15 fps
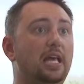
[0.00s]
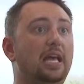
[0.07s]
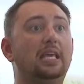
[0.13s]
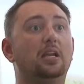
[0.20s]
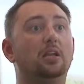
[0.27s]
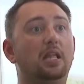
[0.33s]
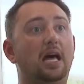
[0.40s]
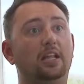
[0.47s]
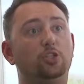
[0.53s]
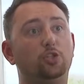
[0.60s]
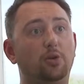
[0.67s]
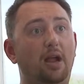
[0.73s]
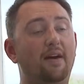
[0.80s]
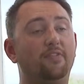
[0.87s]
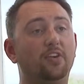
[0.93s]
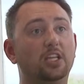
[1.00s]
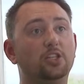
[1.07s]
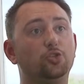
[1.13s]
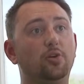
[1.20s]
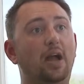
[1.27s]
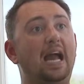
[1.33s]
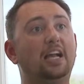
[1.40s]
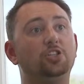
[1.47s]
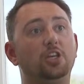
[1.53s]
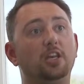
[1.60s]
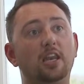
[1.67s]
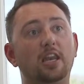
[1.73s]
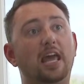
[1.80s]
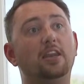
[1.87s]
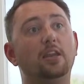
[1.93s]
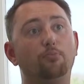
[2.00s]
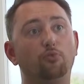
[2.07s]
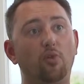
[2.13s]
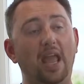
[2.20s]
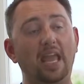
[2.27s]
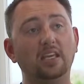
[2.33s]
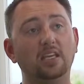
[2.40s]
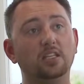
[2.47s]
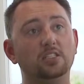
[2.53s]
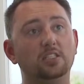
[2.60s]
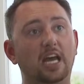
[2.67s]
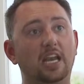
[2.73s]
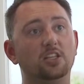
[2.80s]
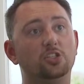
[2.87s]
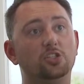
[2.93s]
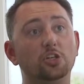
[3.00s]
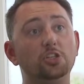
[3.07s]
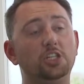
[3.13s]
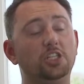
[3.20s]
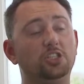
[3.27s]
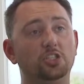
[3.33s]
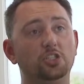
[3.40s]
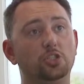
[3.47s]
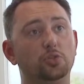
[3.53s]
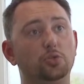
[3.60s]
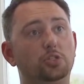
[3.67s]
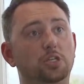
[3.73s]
that get a lot of traffic and traction and end up ranking inside of the search engines through